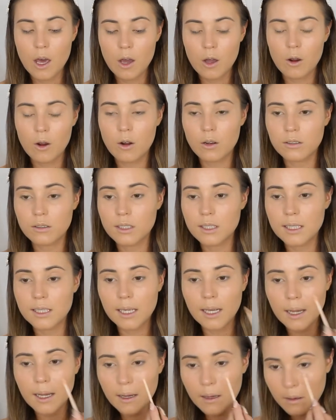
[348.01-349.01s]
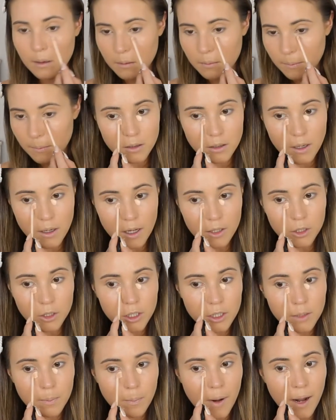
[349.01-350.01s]
concealer. So I
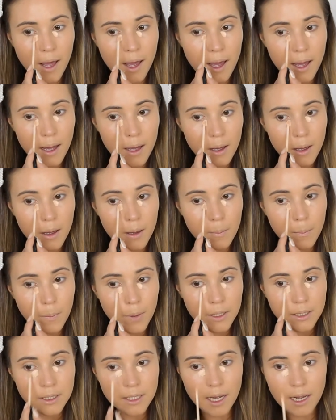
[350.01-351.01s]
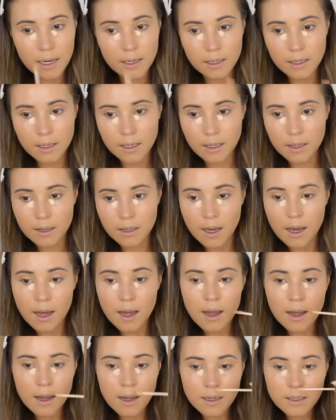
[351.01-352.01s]
just apply a bit underneath the
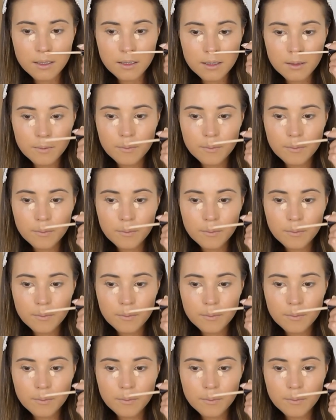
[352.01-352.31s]
eyes,